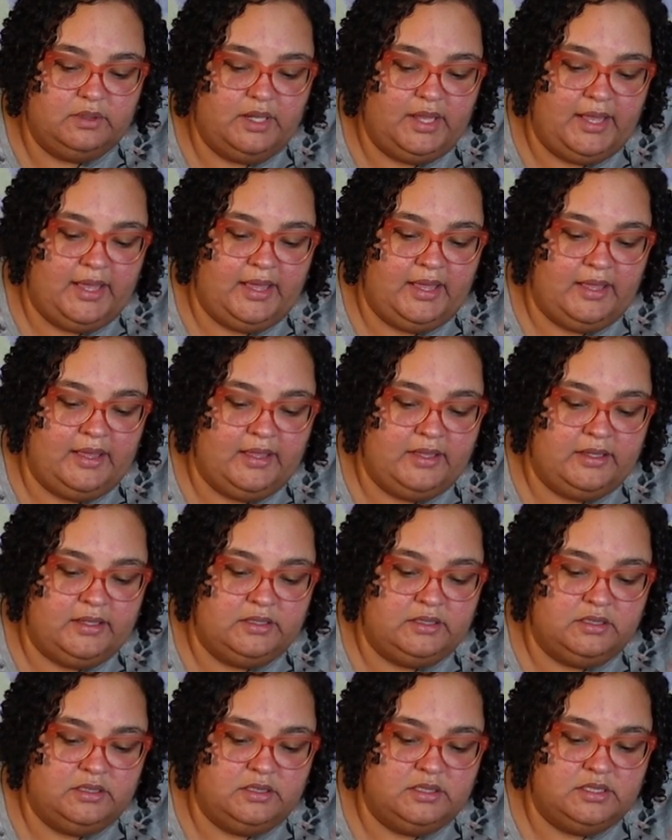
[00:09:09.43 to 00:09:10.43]

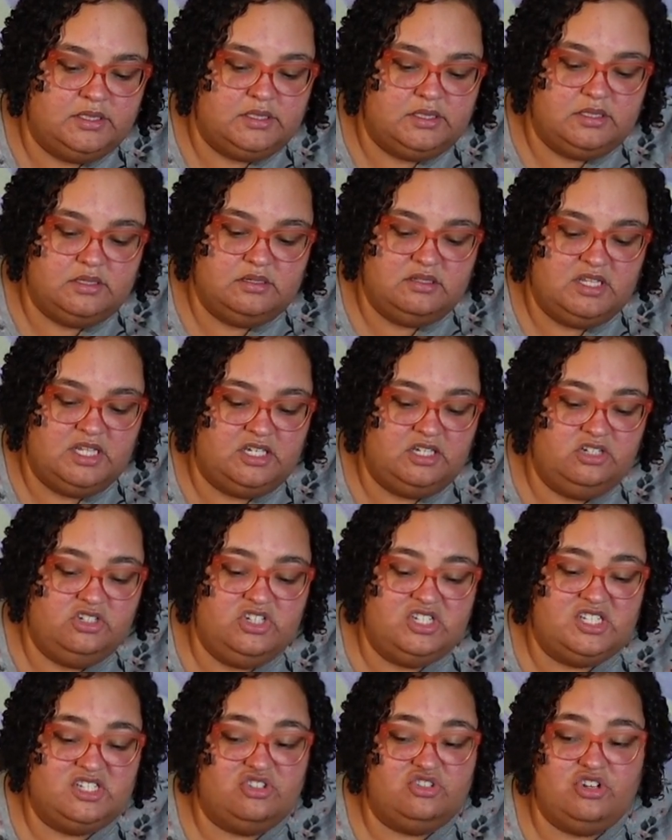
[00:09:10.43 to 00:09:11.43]
And then you
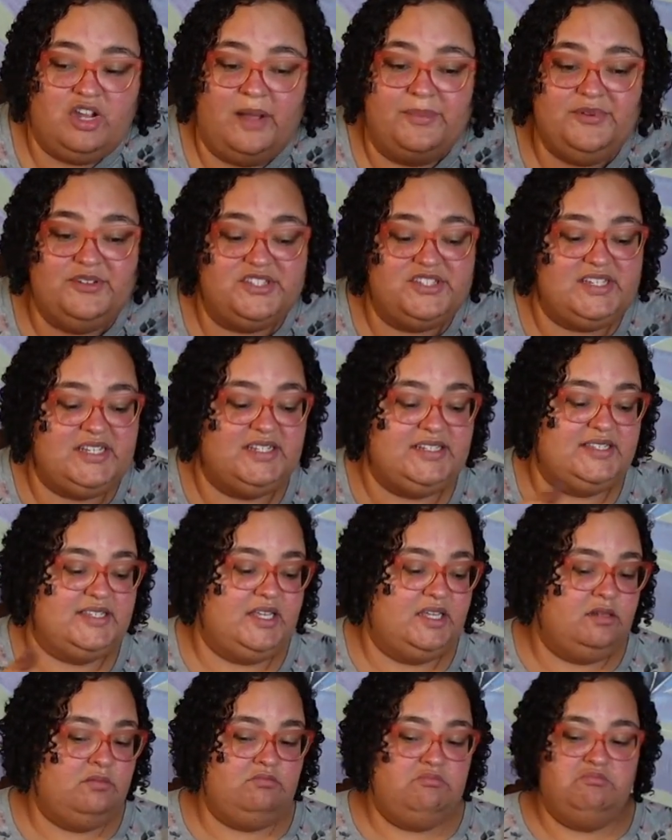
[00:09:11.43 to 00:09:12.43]
just drop your seeds
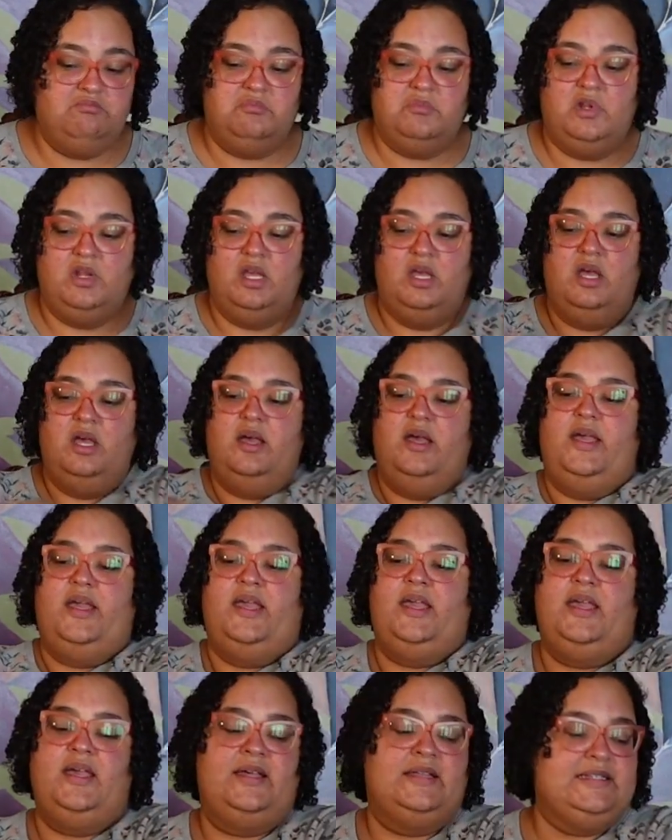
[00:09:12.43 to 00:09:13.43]
in.
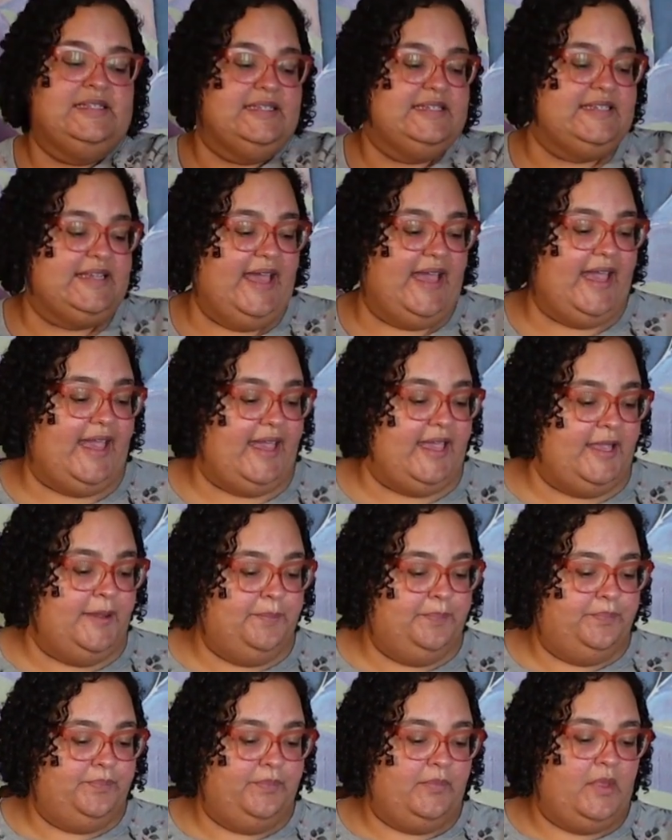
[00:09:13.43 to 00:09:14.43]
And today
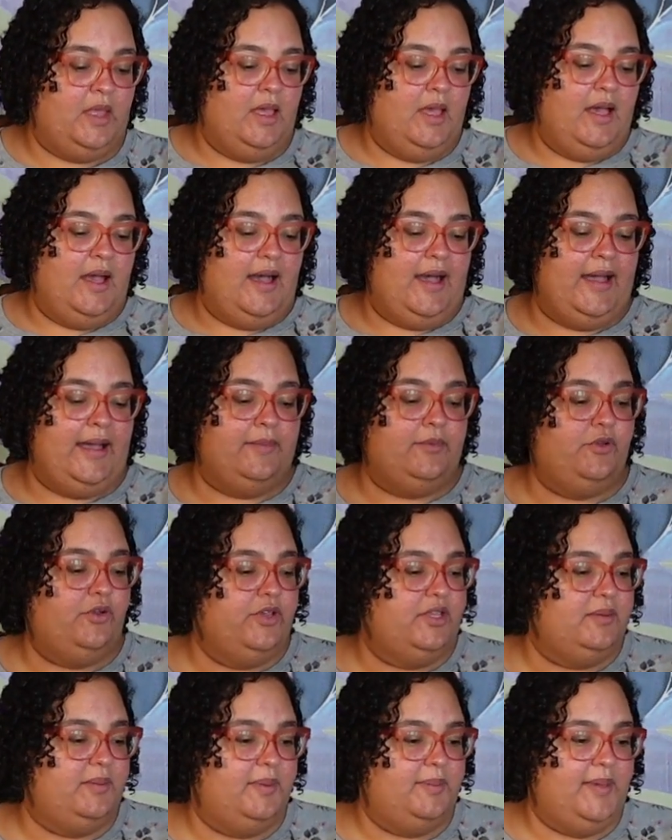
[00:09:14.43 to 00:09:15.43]
I'm
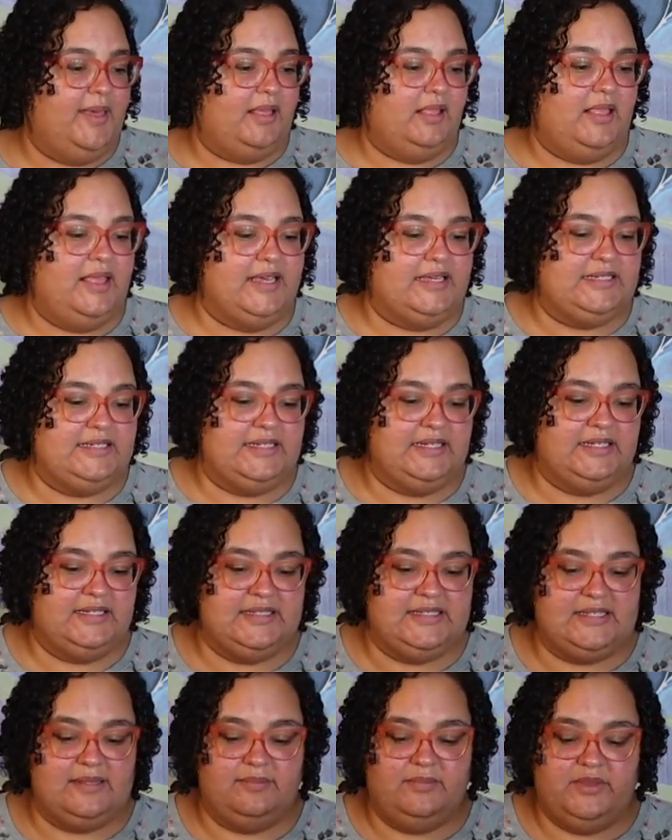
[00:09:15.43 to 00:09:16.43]
going to be planting
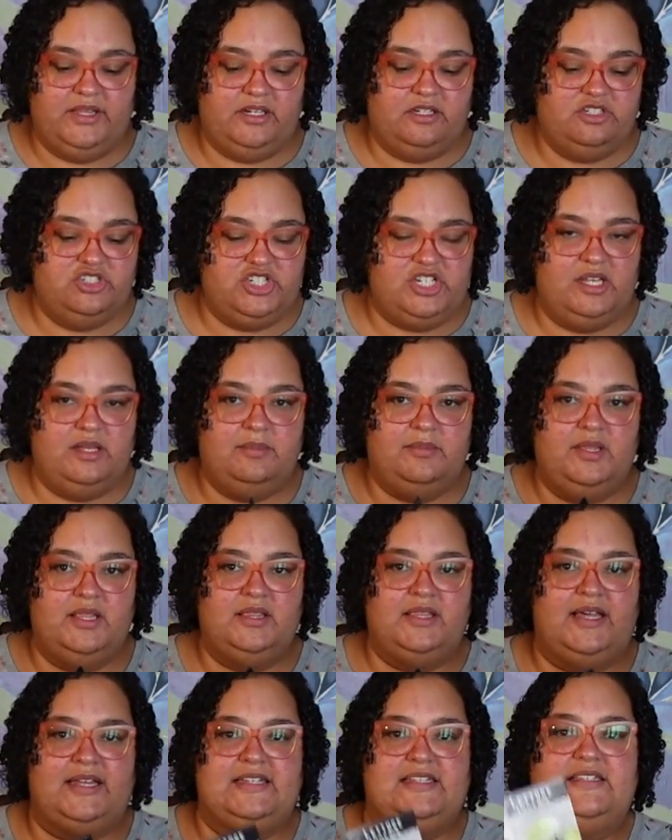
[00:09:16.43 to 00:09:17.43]
some Little Jim
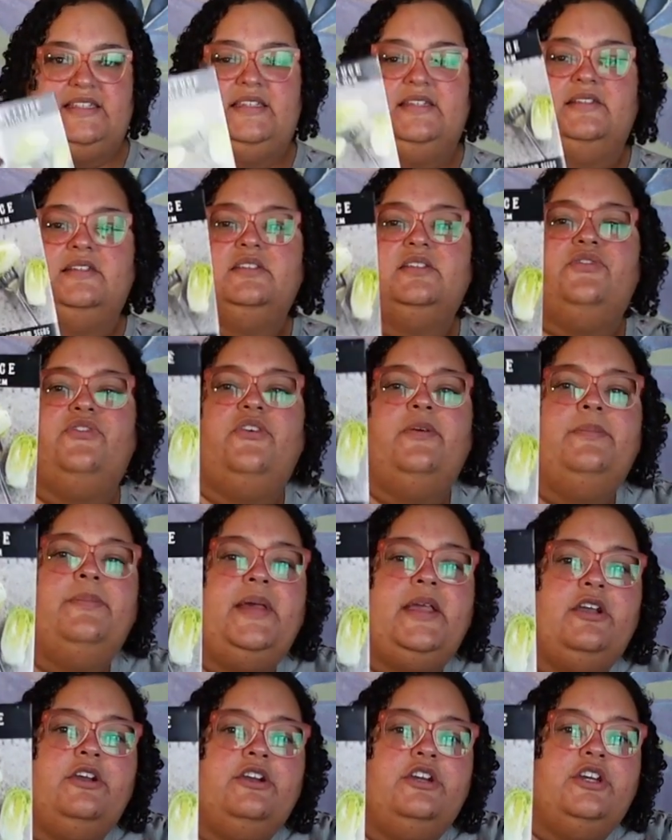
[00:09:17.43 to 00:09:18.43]
lettuces from
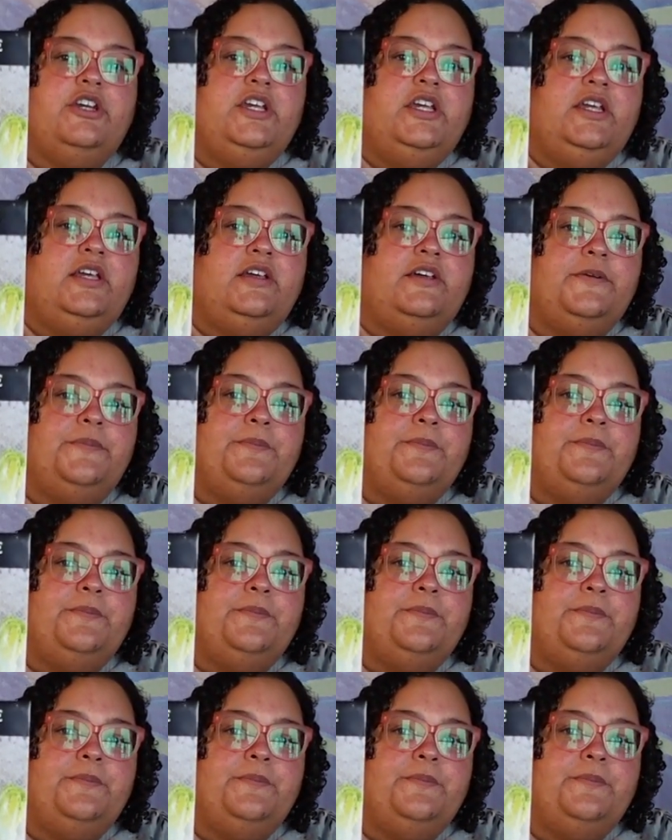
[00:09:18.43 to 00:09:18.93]
Baker Creek.